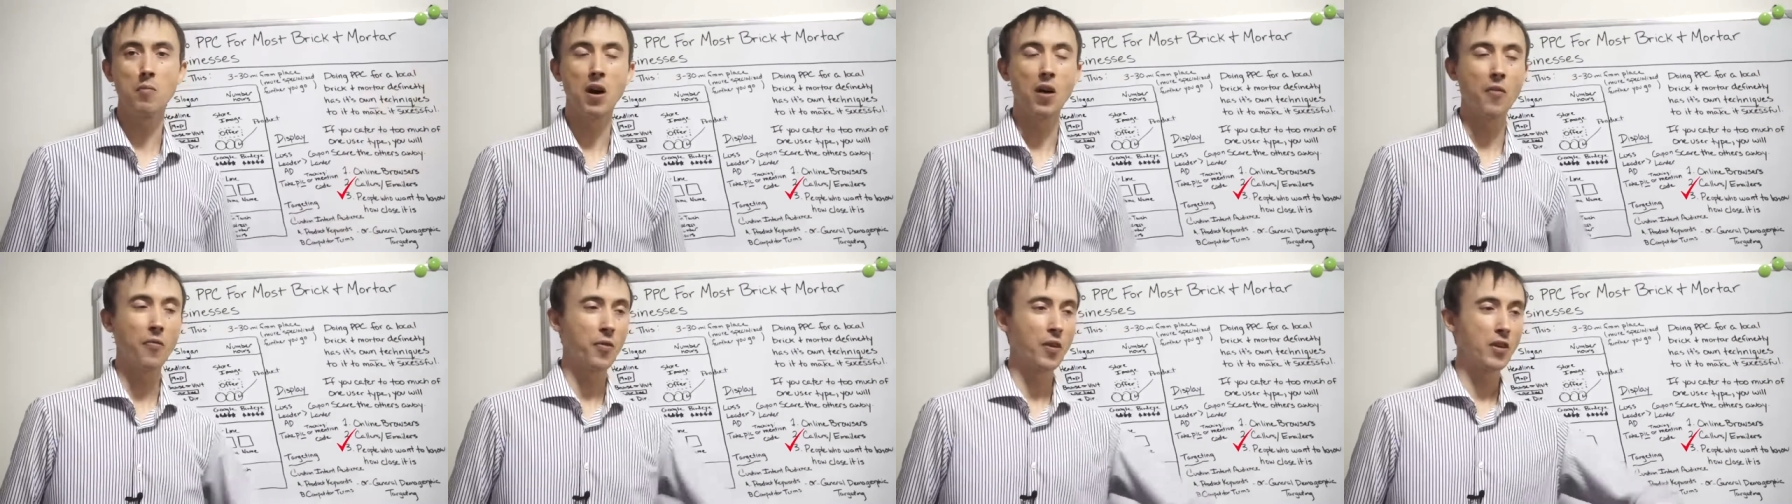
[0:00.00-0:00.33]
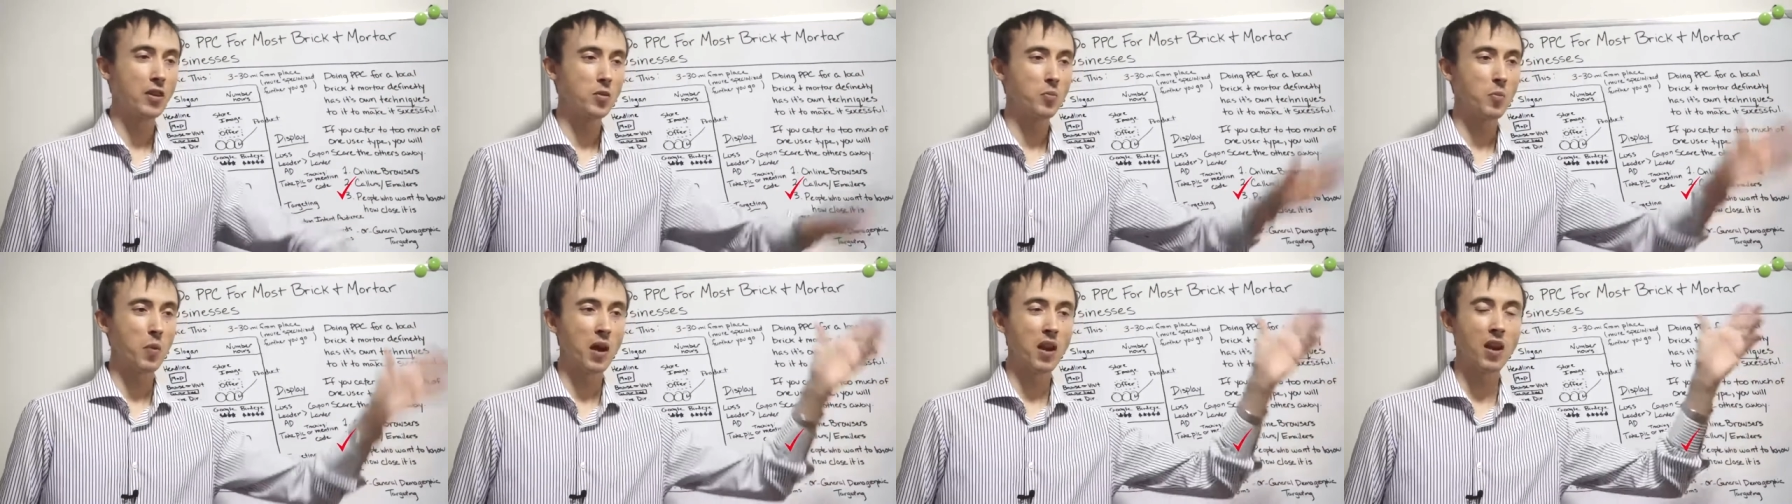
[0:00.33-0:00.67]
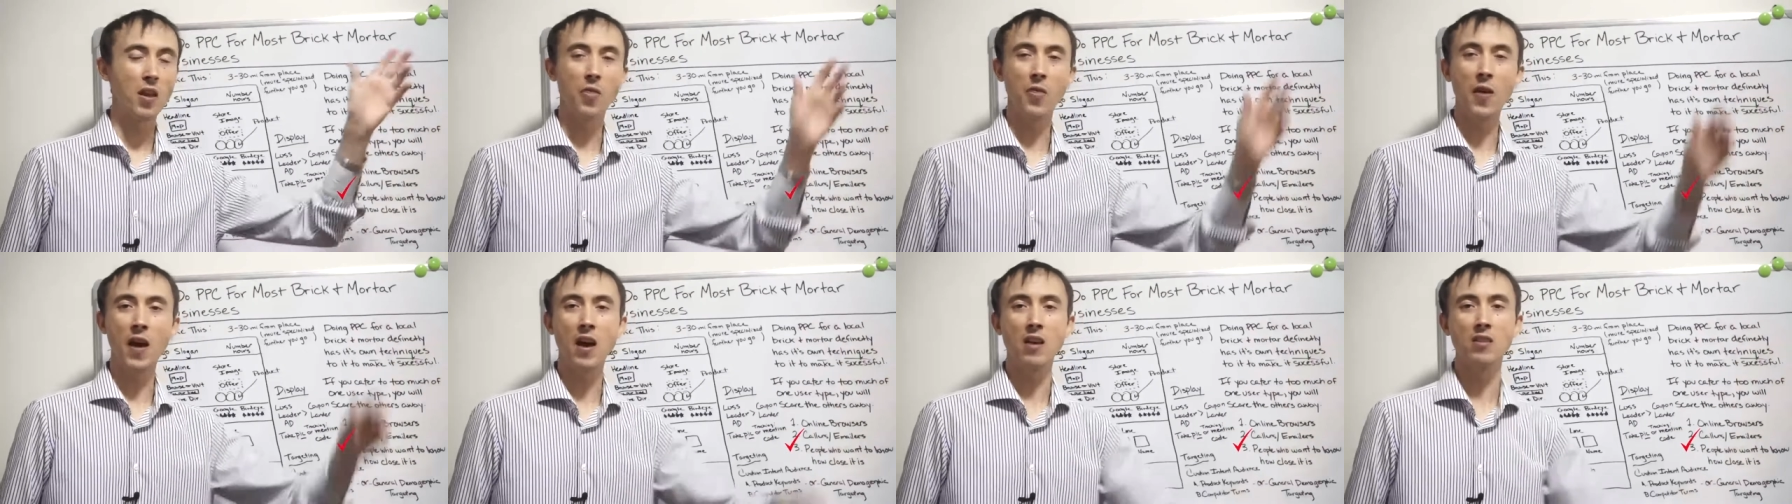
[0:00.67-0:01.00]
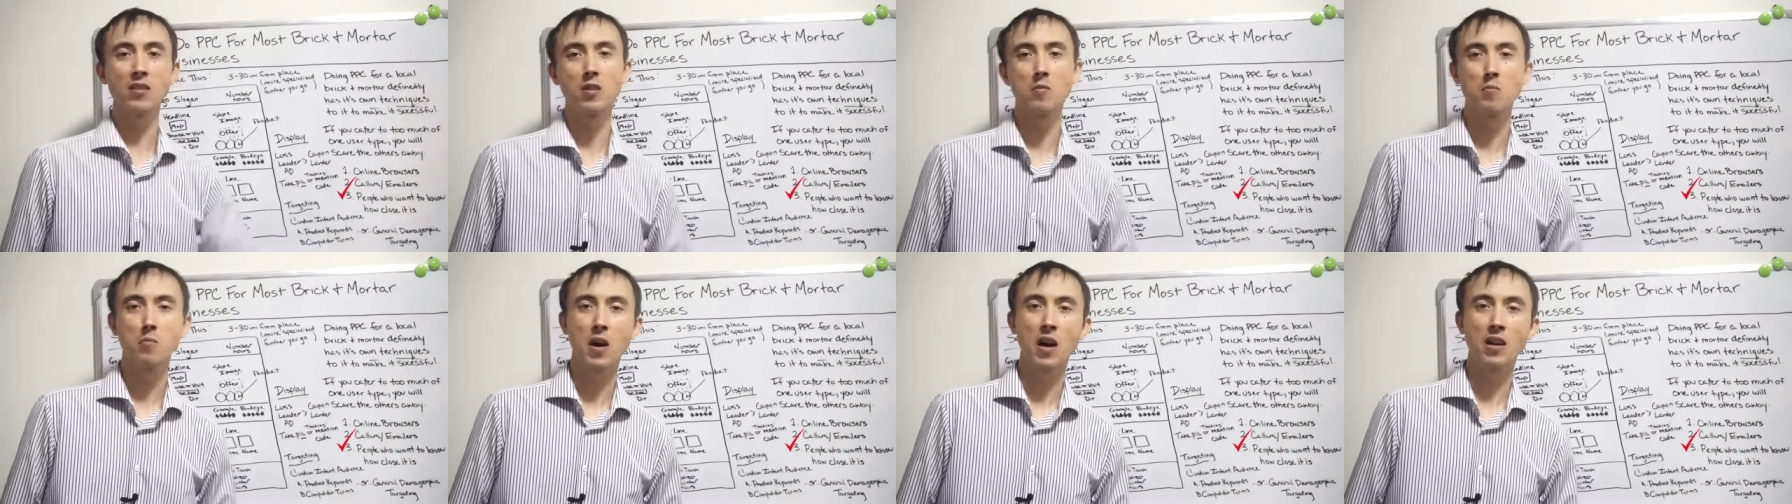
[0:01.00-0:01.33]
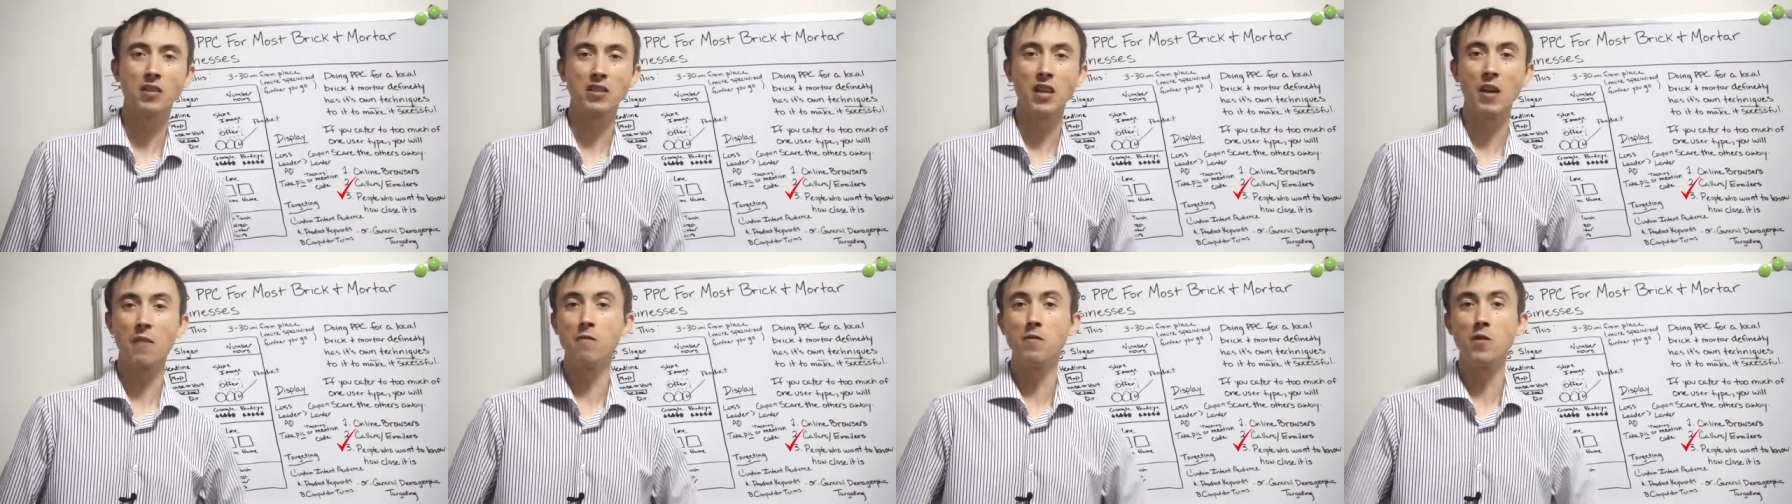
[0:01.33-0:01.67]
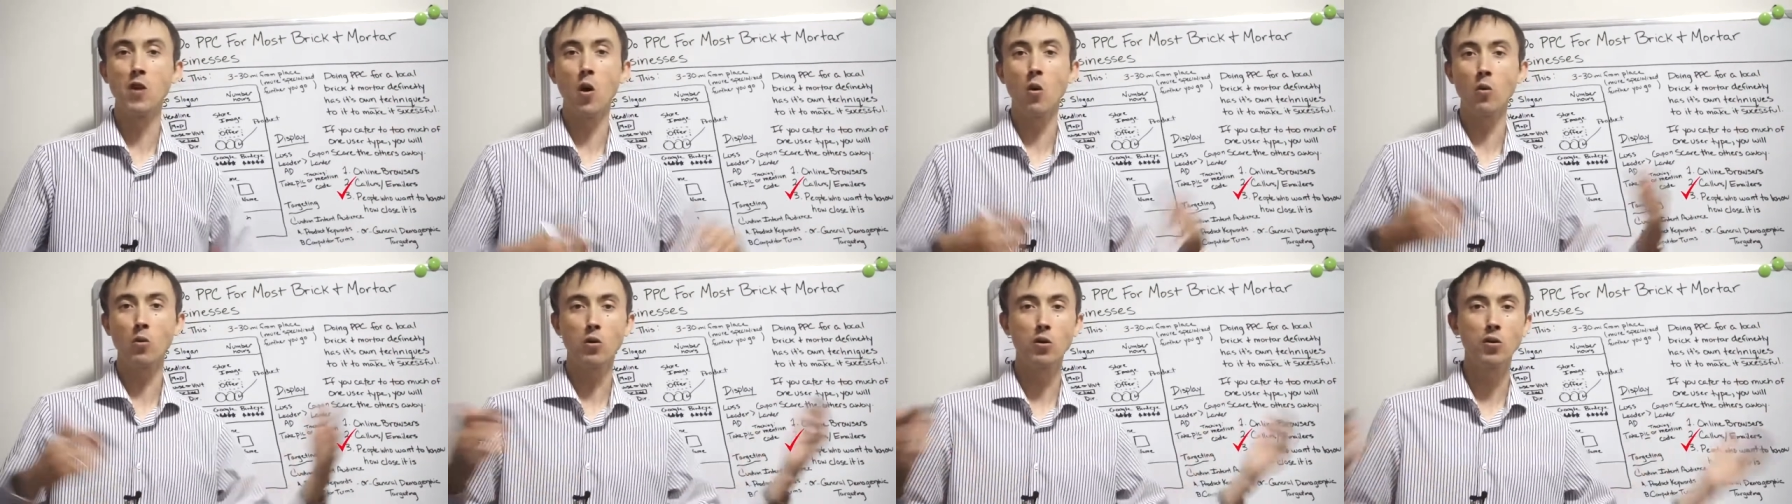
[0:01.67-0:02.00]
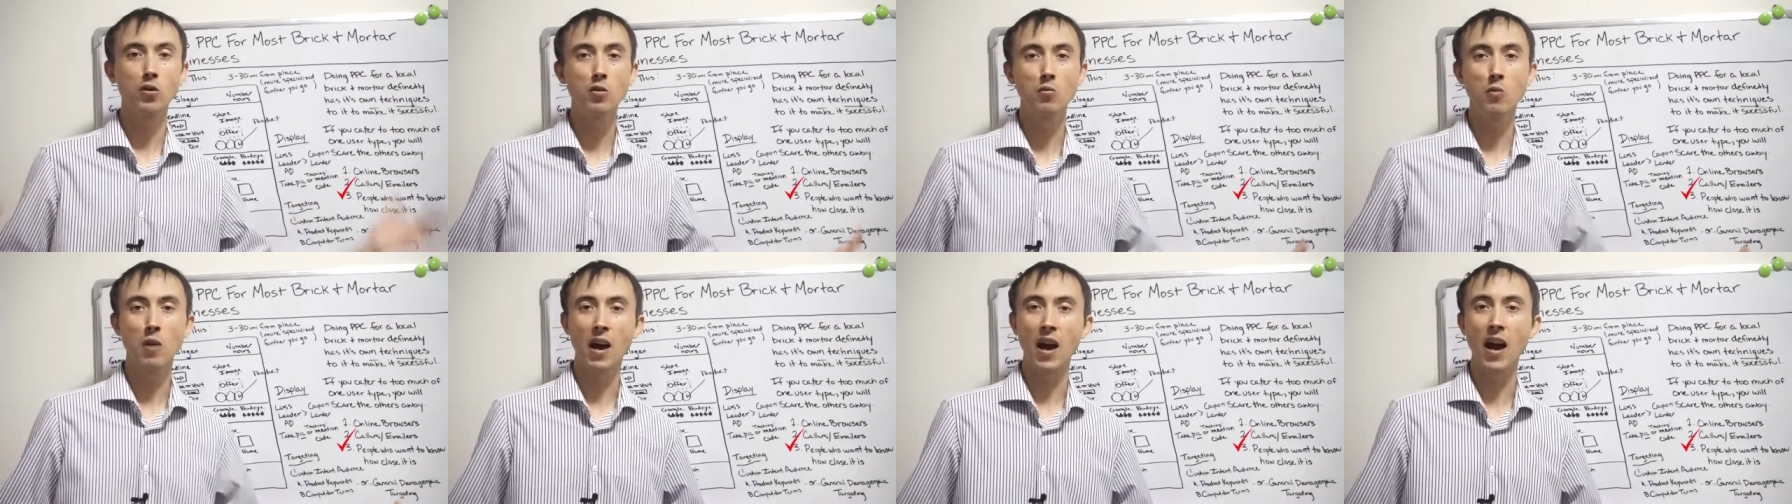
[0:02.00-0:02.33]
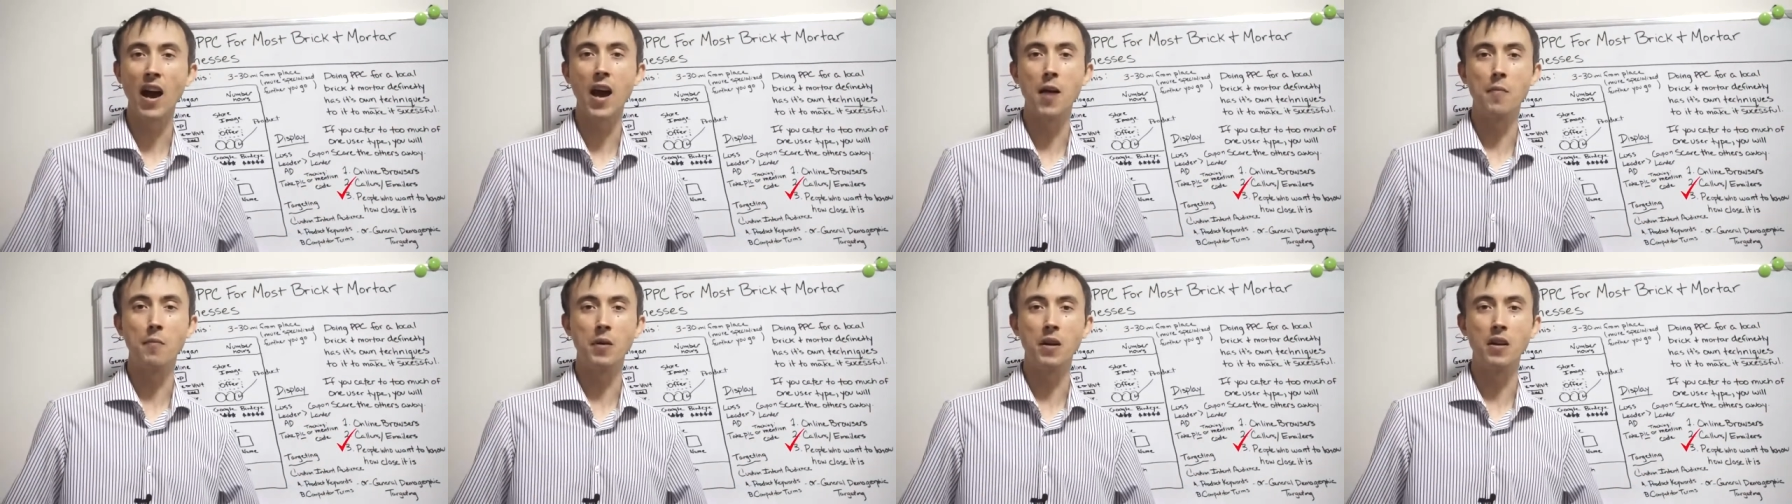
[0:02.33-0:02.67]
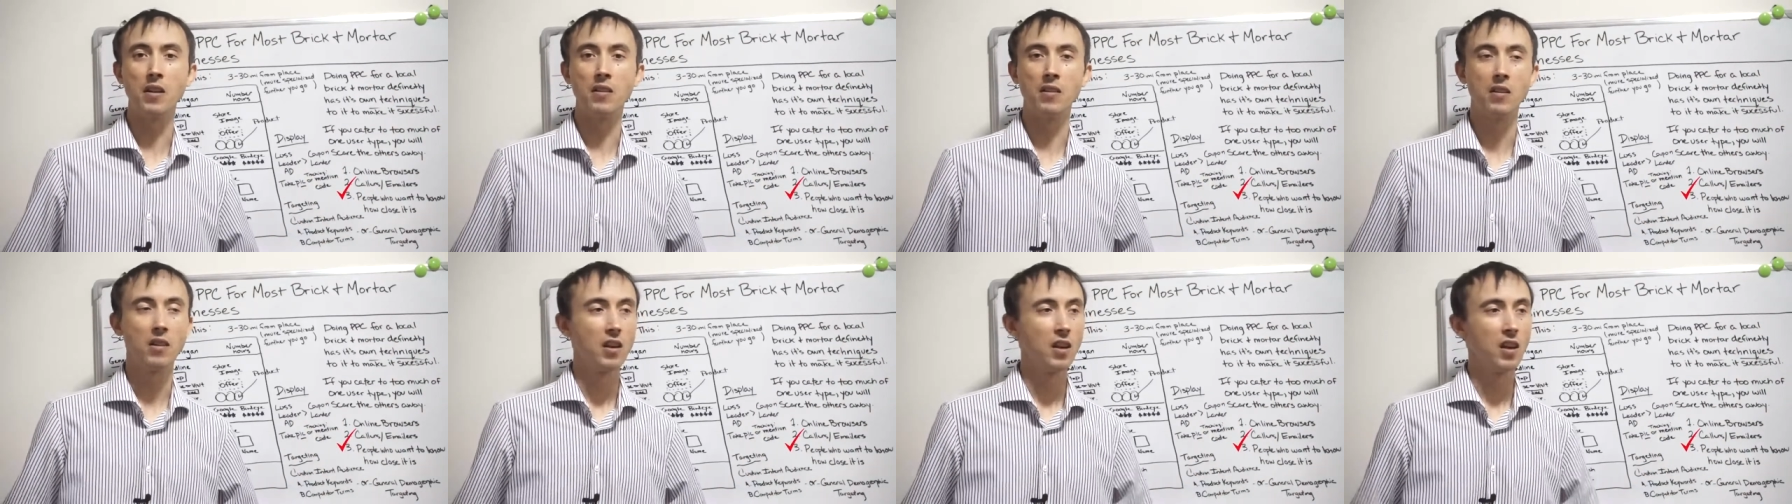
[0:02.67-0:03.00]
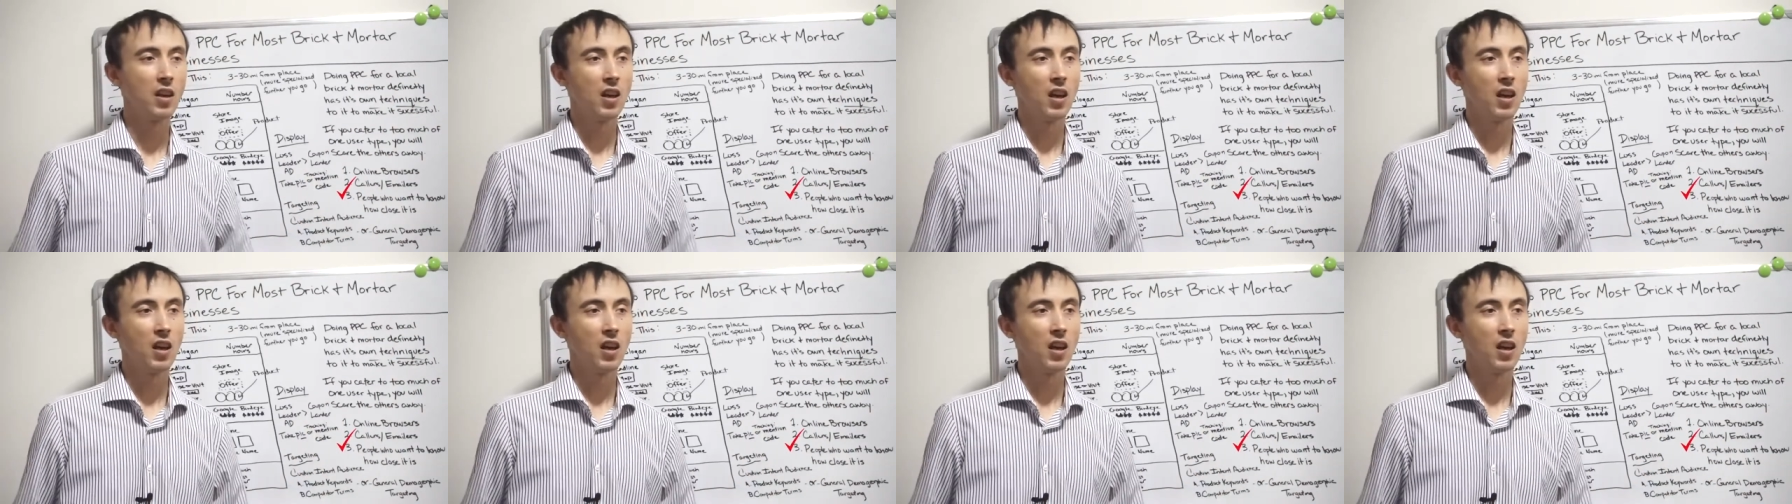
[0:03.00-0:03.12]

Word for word: month. They spend $1,000. They have no clue what happened.